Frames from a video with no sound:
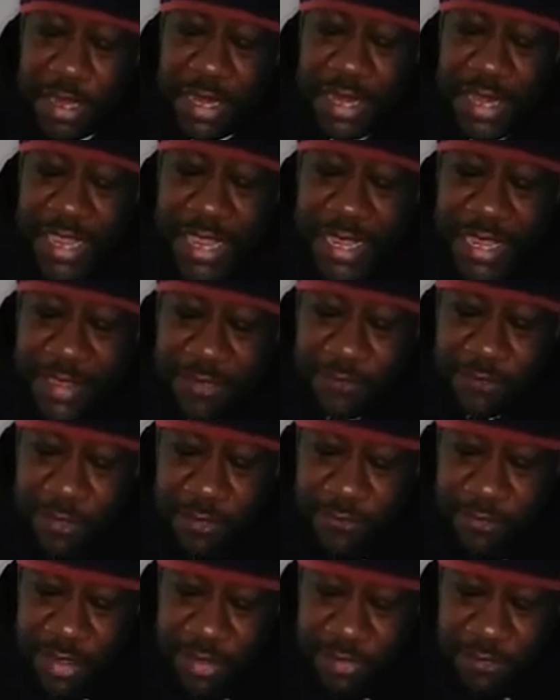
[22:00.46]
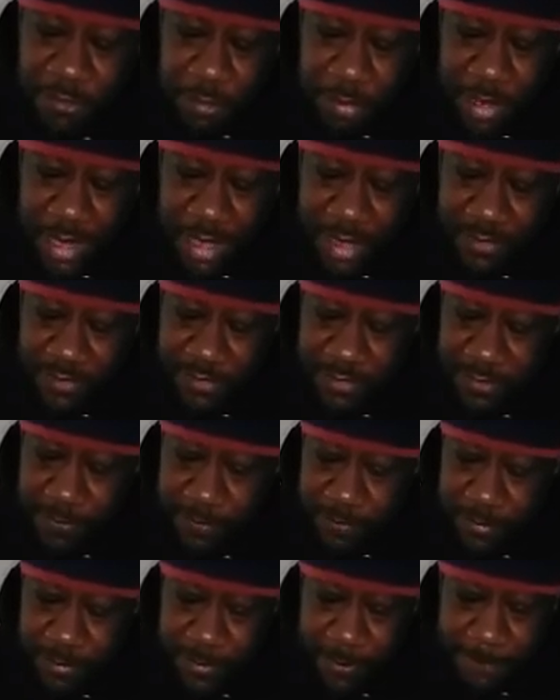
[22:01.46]
leave of his place,
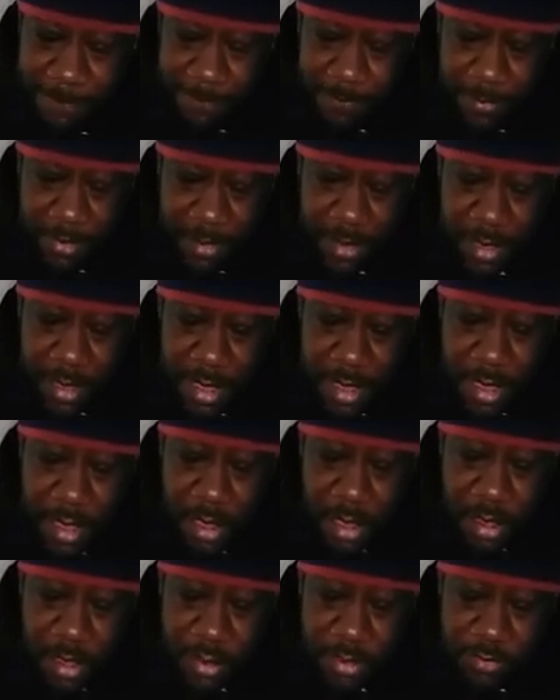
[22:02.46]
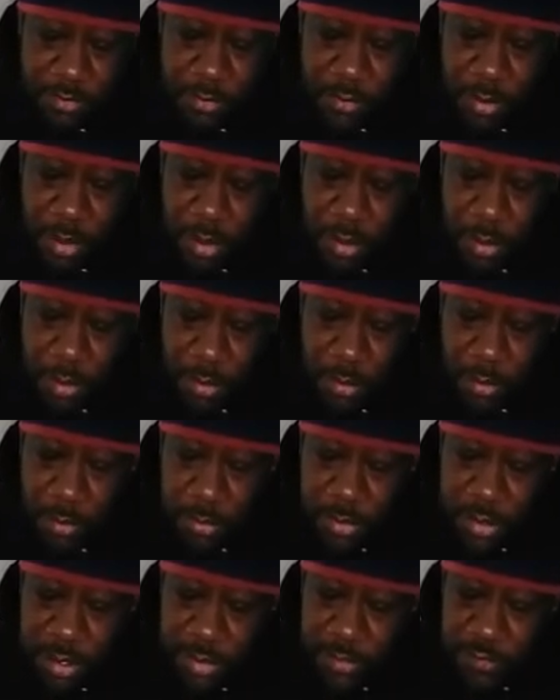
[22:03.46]
through a
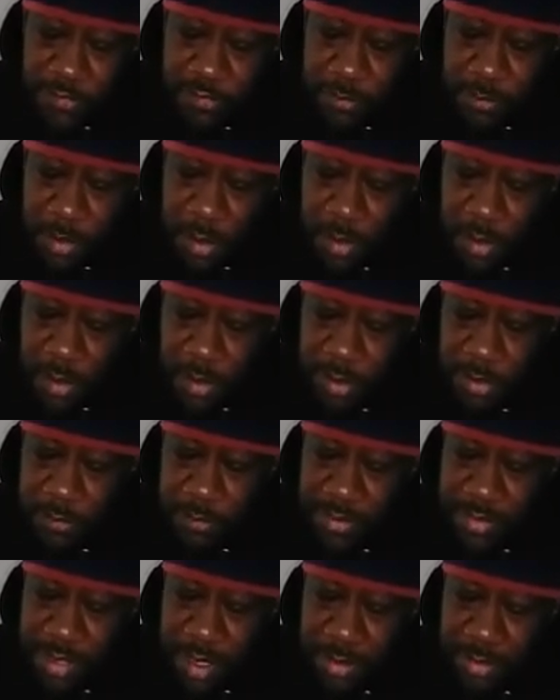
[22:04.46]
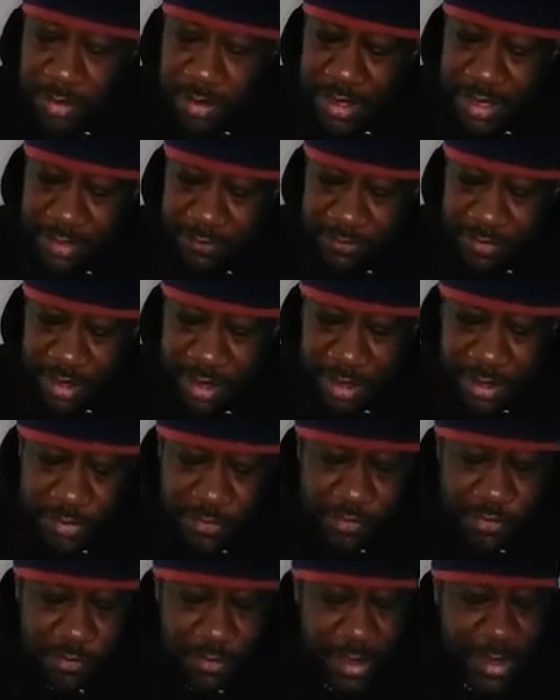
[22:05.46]
hole in the smog without leaving a
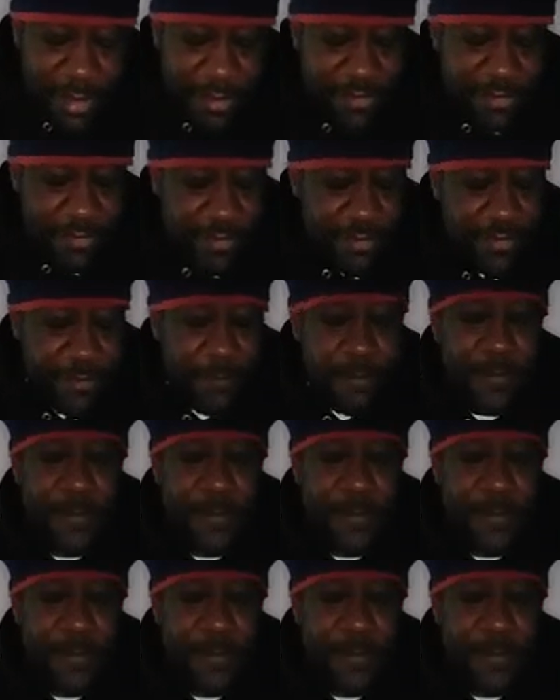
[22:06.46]
trace.